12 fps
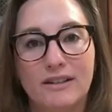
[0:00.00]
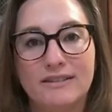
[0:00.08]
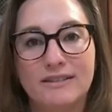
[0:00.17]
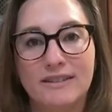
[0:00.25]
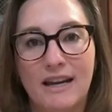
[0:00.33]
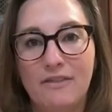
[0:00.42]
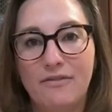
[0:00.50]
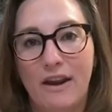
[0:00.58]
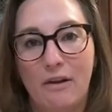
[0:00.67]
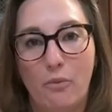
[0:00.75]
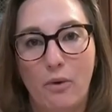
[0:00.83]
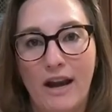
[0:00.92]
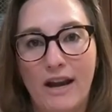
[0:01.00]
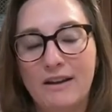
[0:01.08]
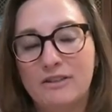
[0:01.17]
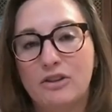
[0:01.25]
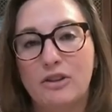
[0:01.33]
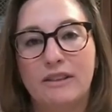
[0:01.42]
in a safe
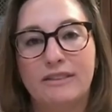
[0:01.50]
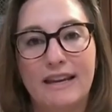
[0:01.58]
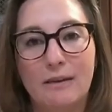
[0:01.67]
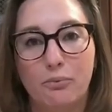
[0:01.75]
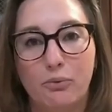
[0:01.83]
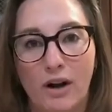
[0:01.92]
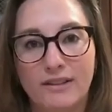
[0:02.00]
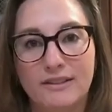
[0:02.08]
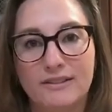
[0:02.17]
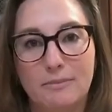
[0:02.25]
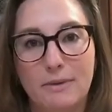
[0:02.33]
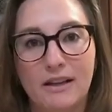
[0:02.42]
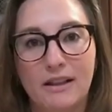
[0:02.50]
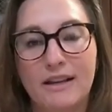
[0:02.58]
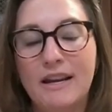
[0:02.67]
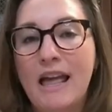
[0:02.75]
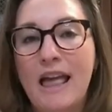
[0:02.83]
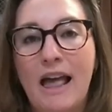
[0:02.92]
way so that they get processed
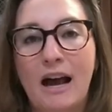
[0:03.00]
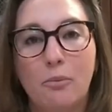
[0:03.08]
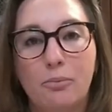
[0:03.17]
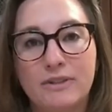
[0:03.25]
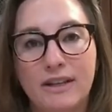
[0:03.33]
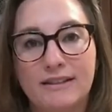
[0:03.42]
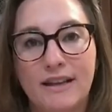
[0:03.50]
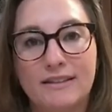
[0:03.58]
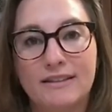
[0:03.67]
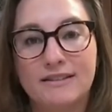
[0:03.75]
immediately help protect Texan